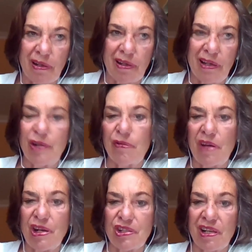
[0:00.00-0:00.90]

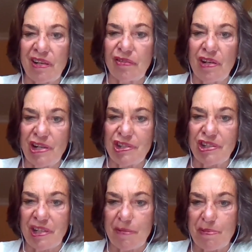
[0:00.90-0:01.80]
innovation in
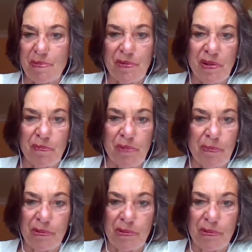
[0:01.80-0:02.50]
relationships between people.